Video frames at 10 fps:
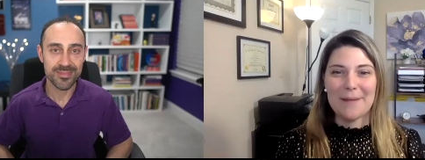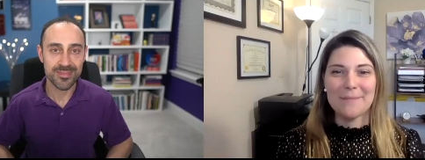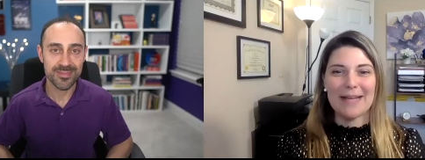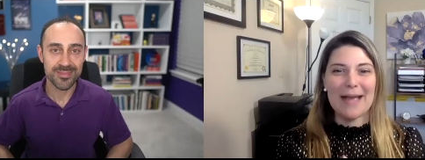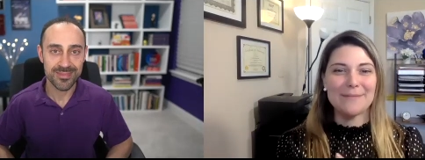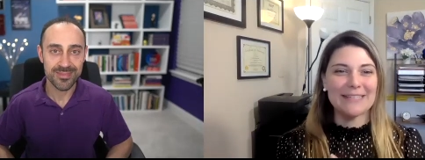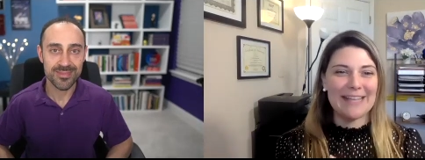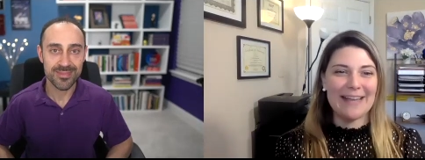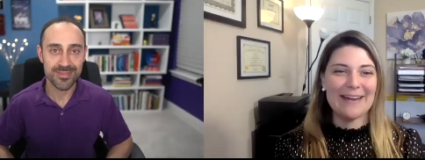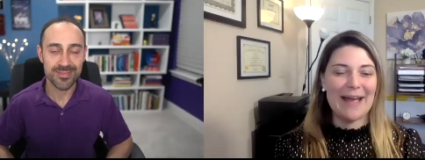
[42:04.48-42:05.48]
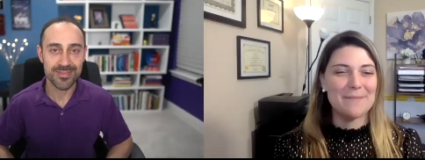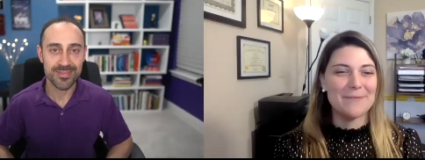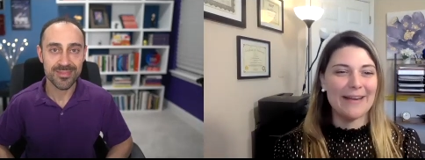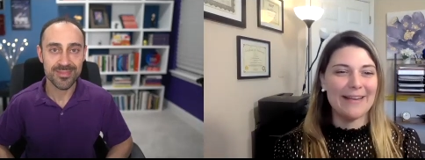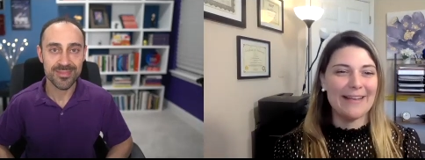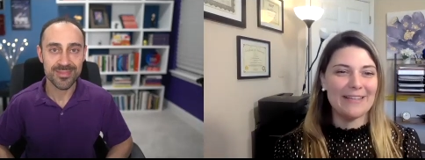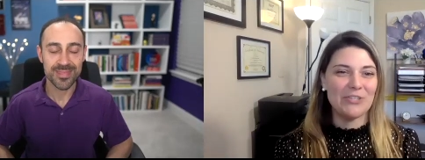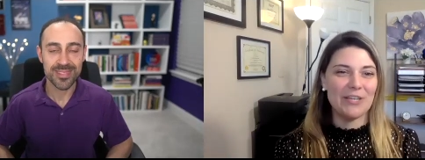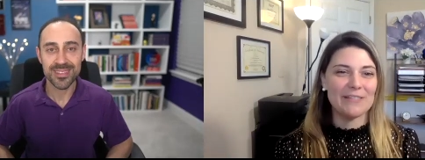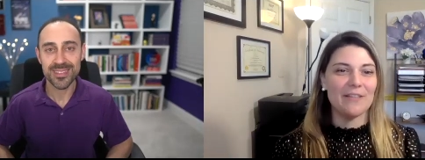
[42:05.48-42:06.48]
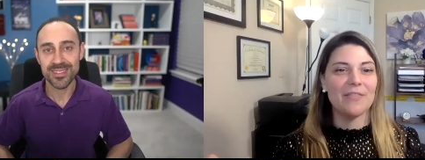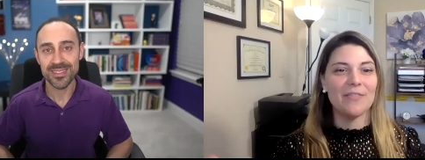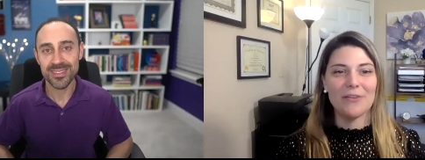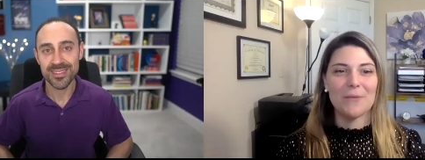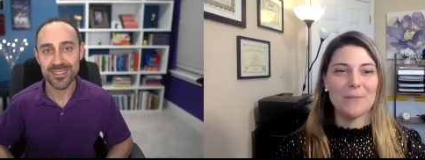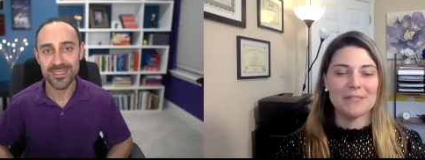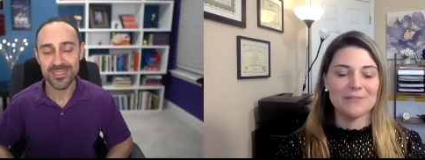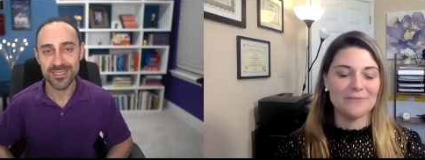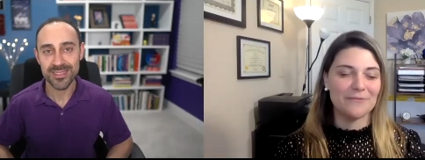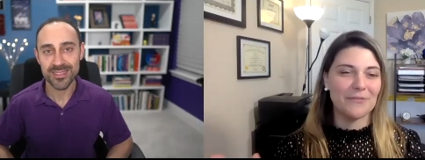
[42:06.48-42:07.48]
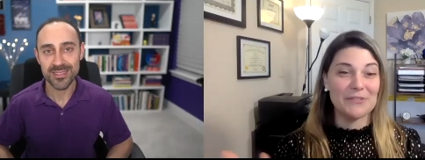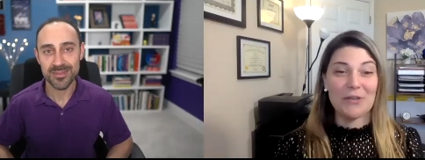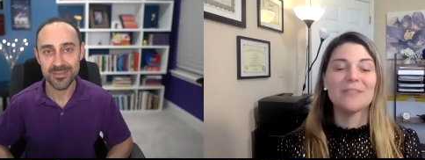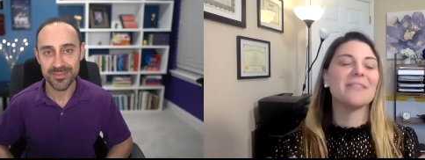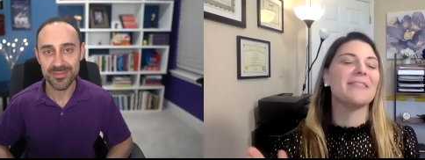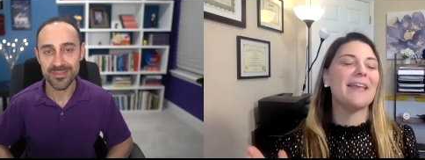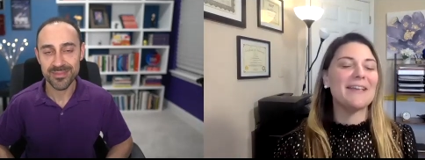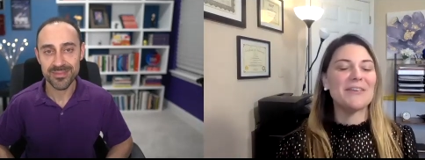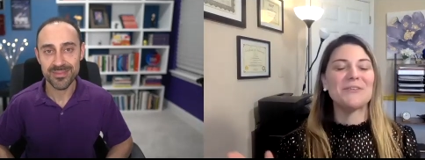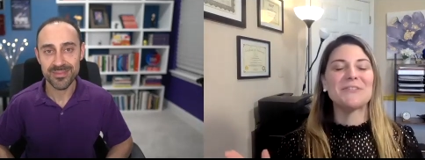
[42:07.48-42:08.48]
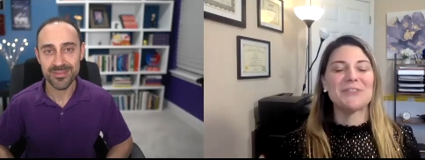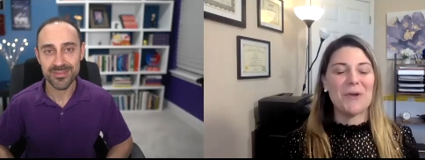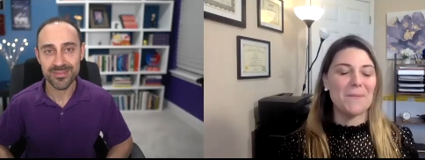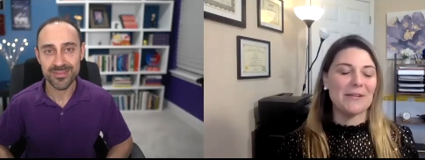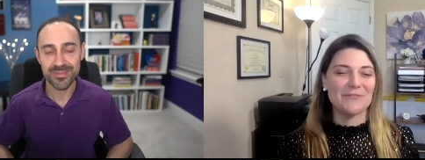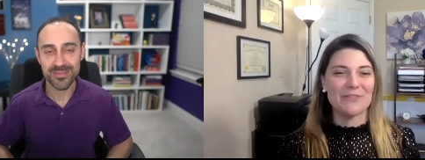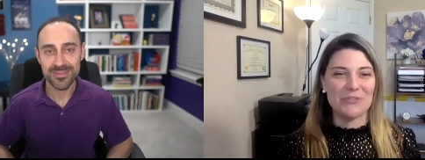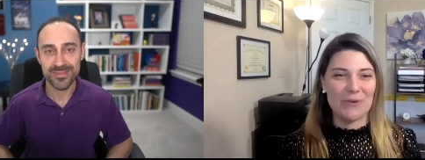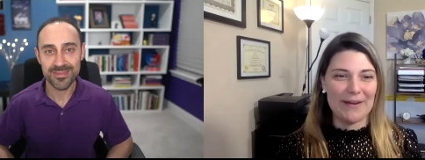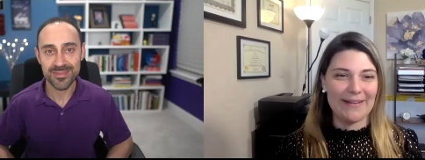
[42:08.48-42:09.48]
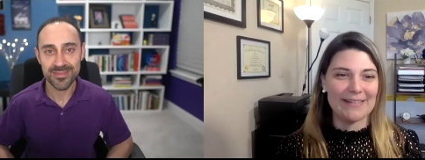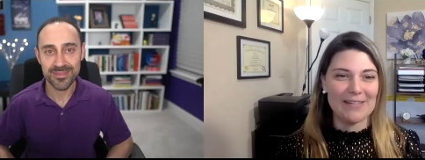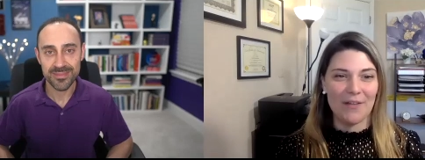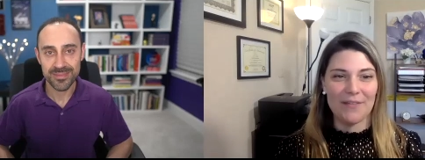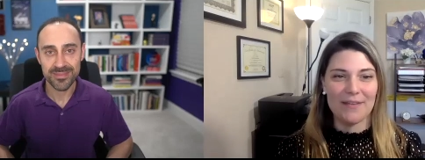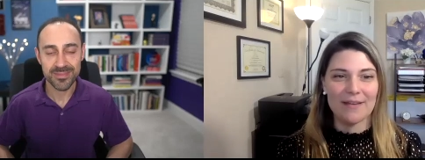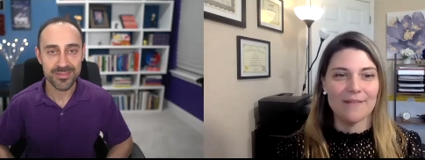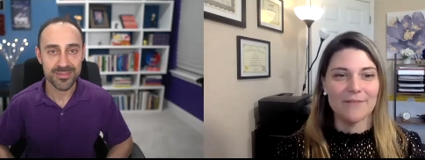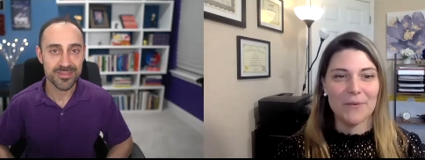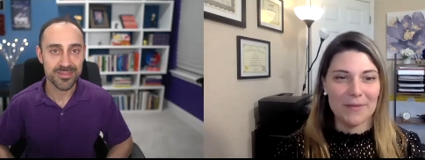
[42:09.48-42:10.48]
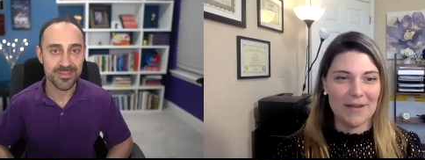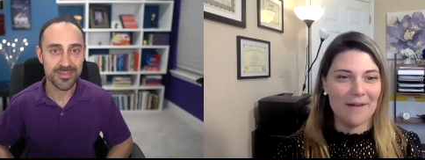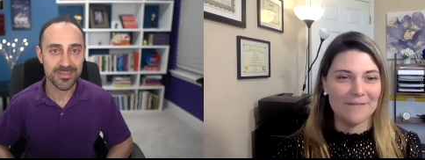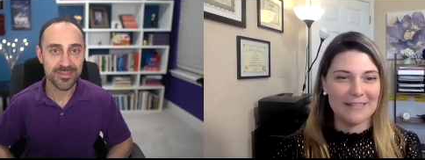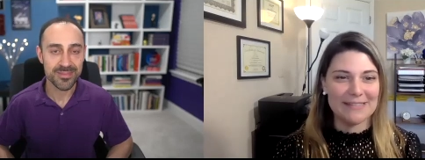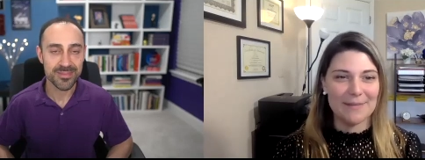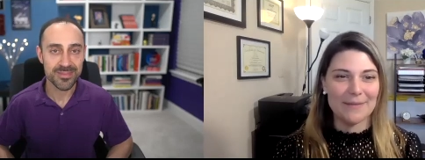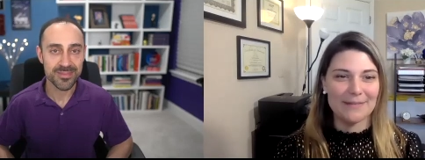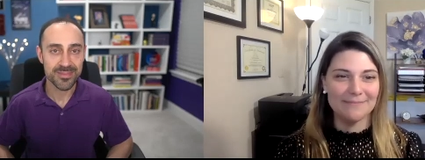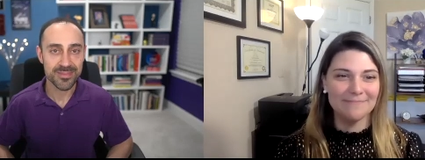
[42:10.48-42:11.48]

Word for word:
Speaker 1: I'm I'm excited. I'm ready. And Jason, thank you much. So thank you so much for joining us on the Convert with Confidence Summit.